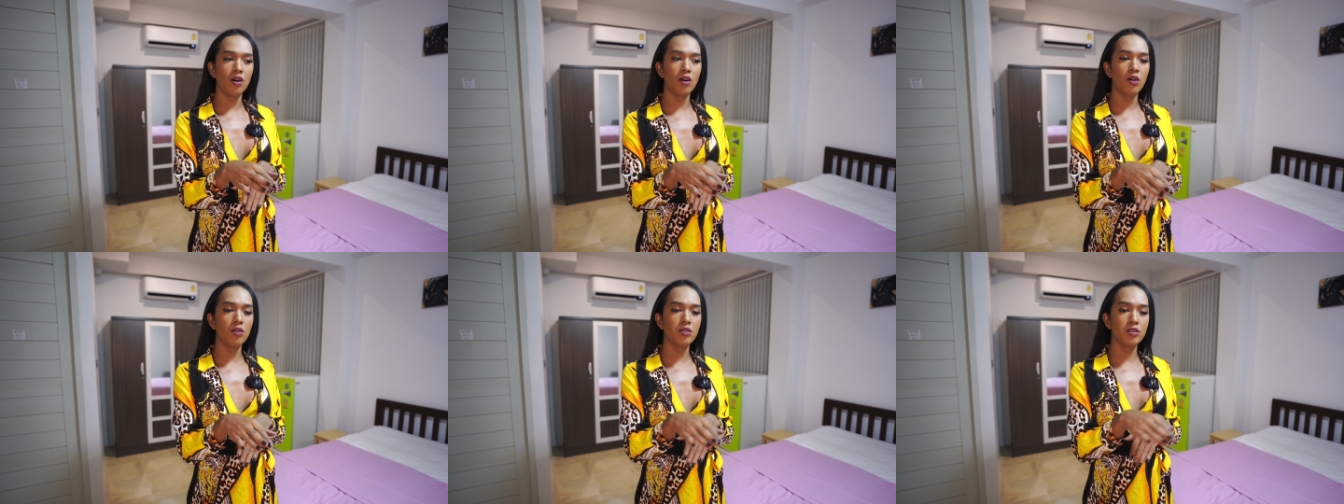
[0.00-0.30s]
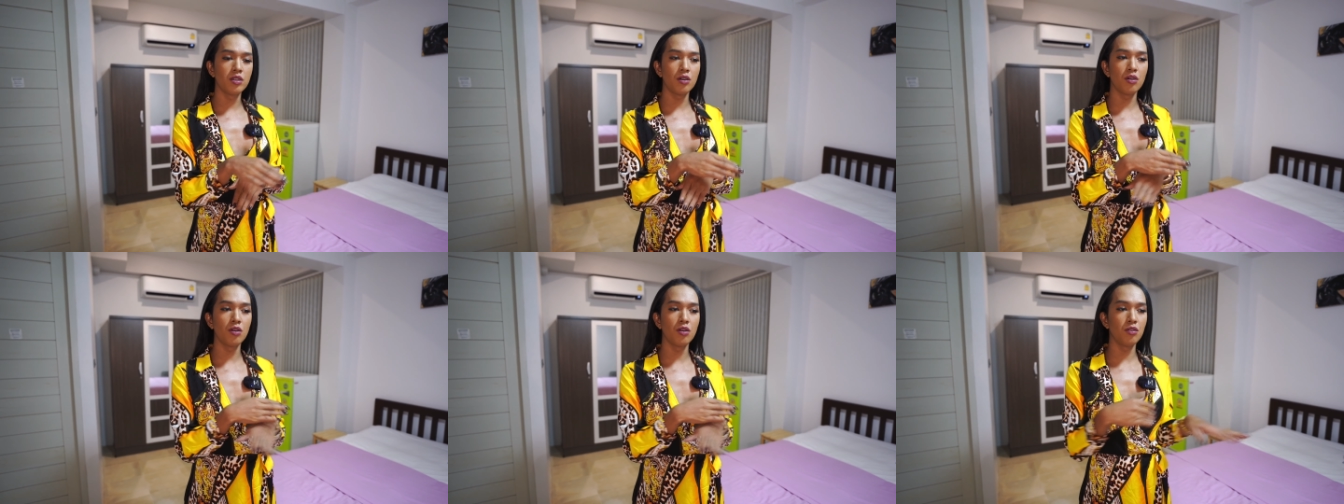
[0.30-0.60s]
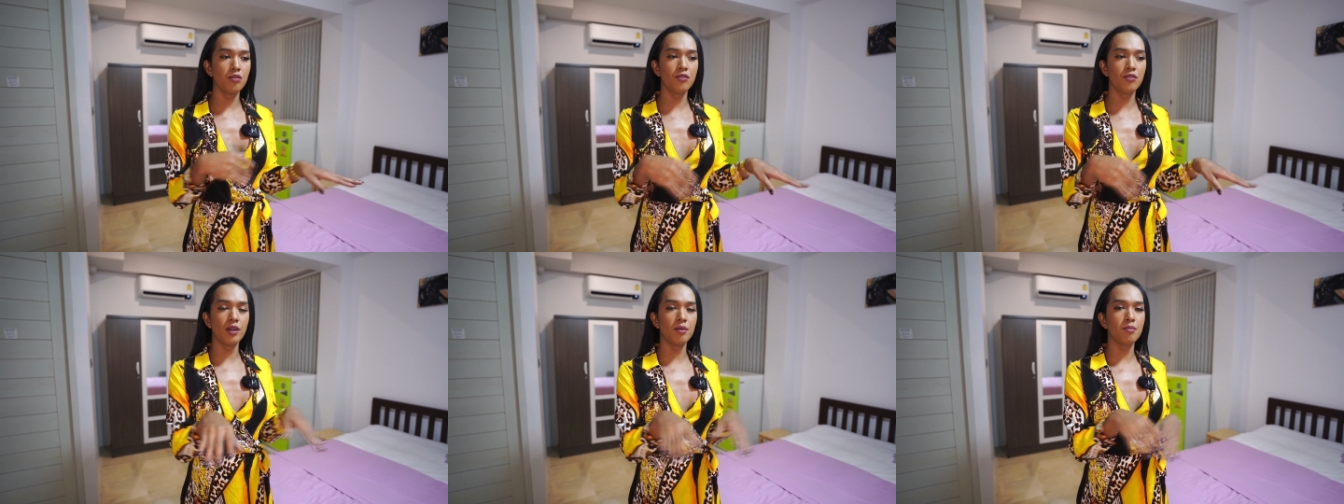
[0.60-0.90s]
all the
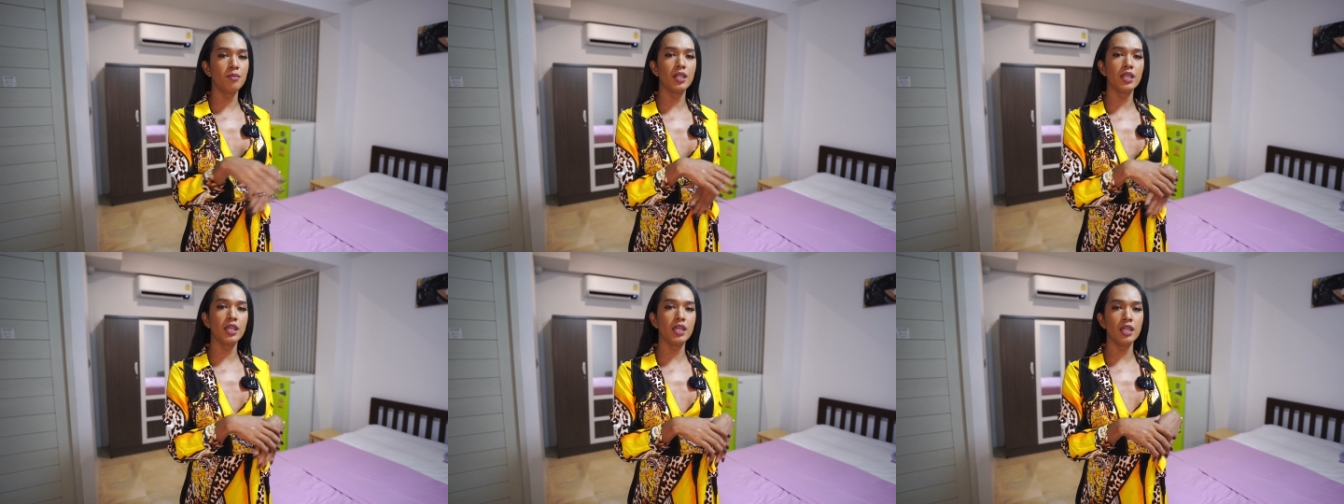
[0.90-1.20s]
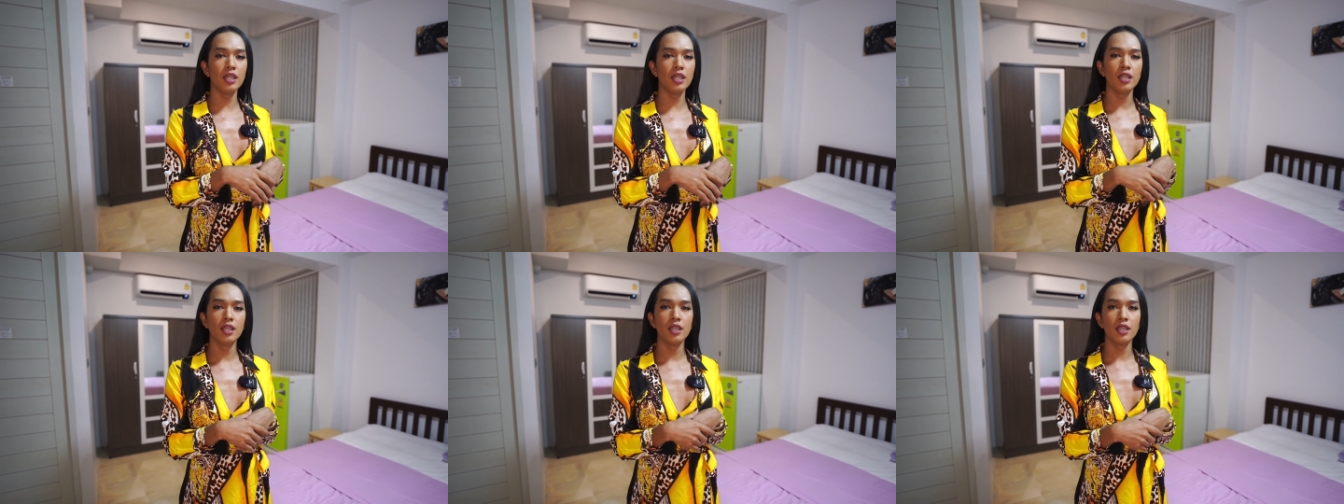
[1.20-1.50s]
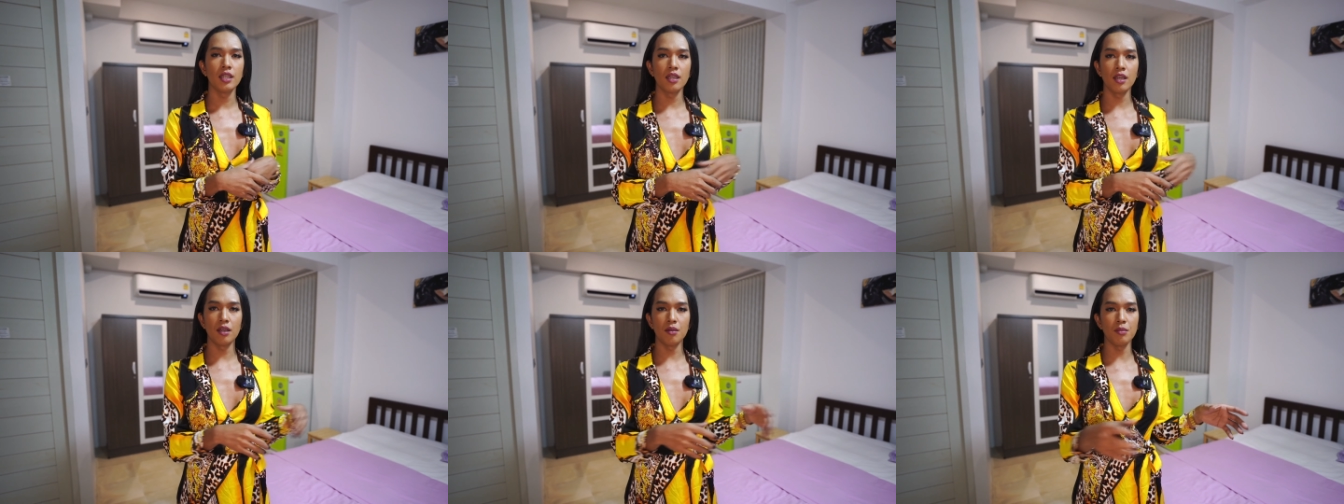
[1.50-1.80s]
whole family
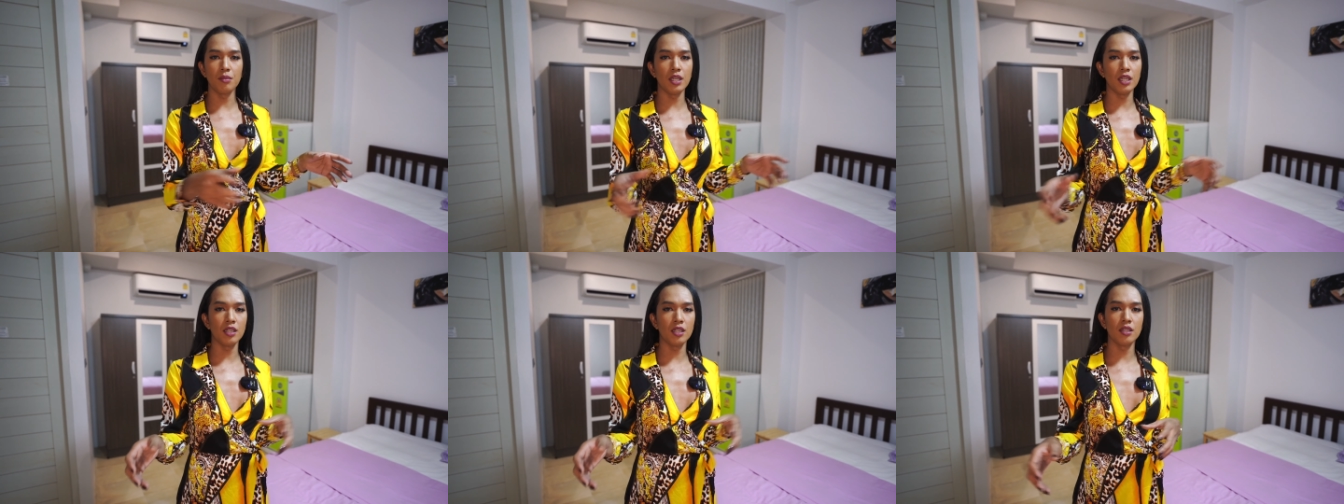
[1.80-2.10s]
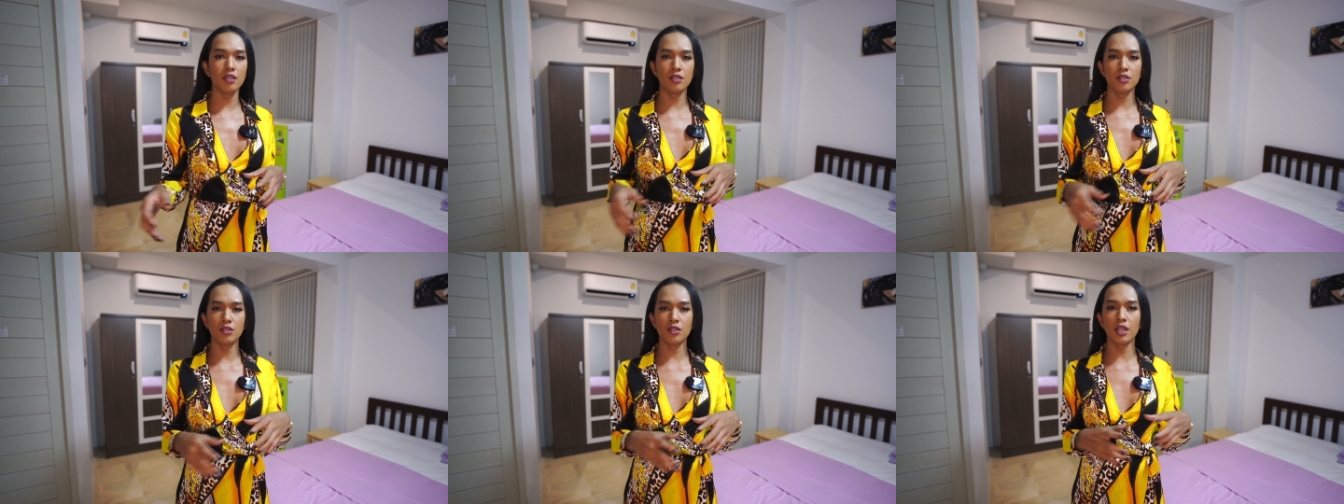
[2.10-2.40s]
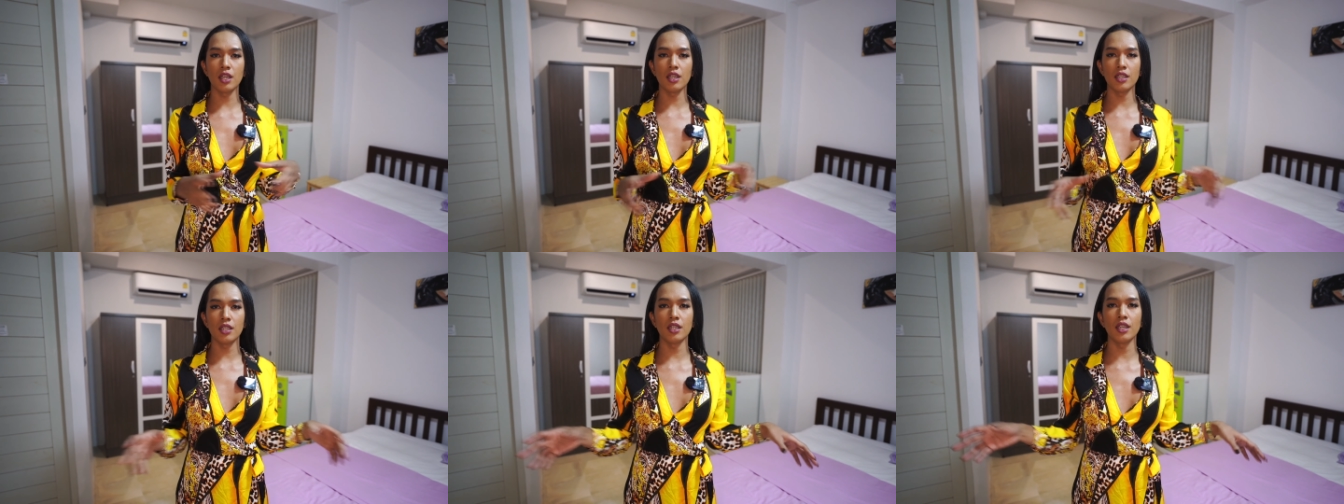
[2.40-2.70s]
coming
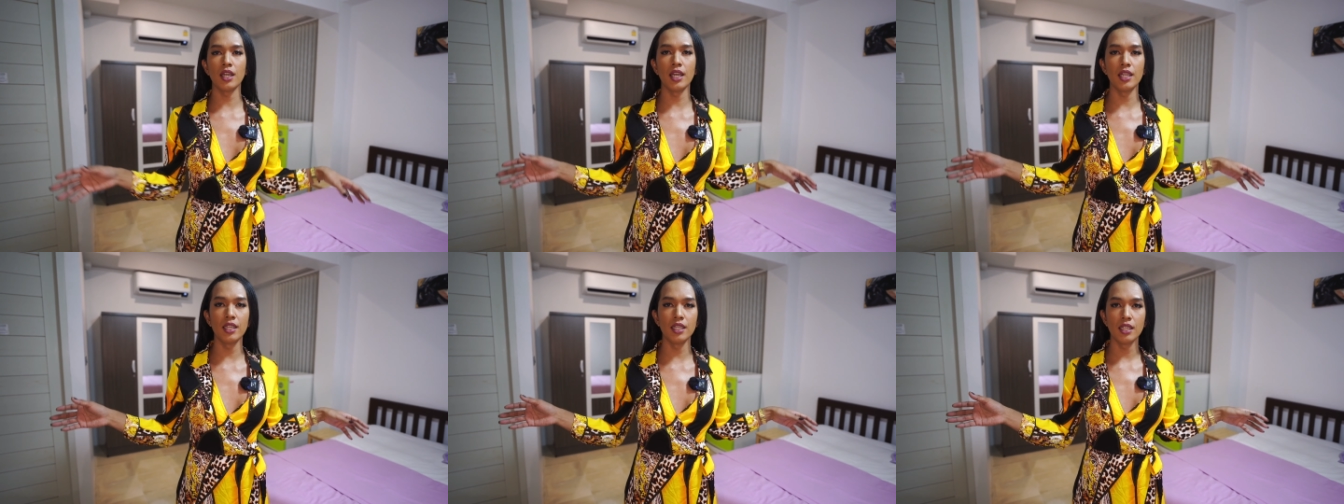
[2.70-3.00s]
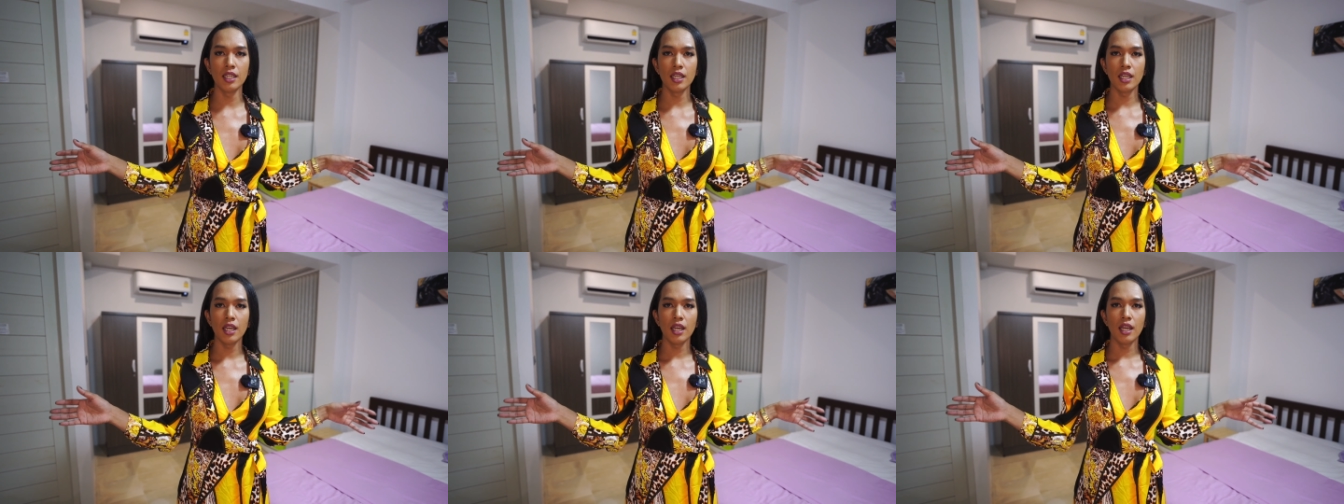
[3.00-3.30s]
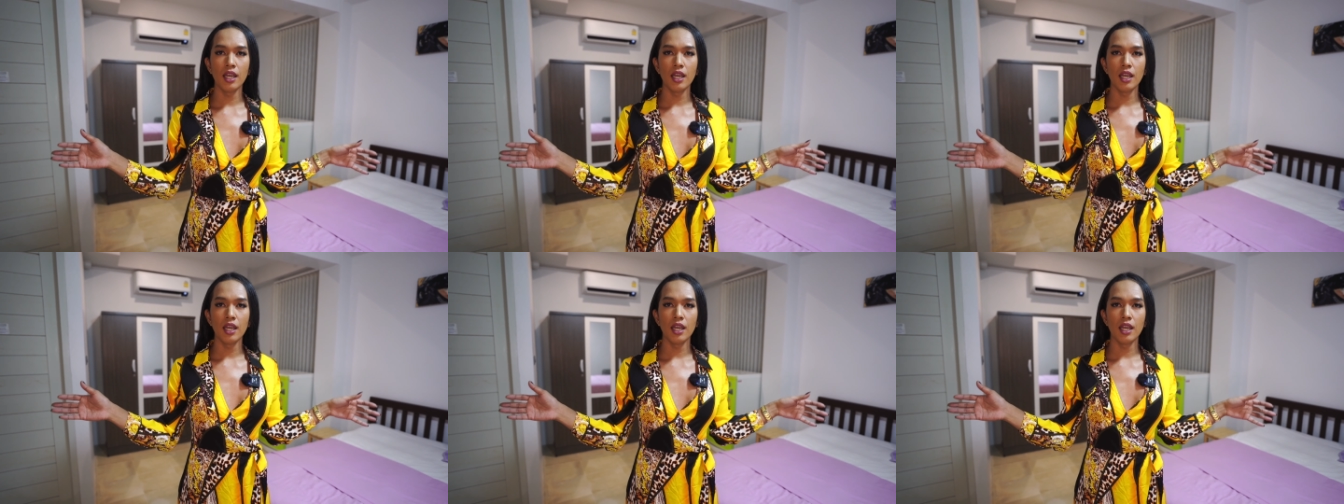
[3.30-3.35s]
together and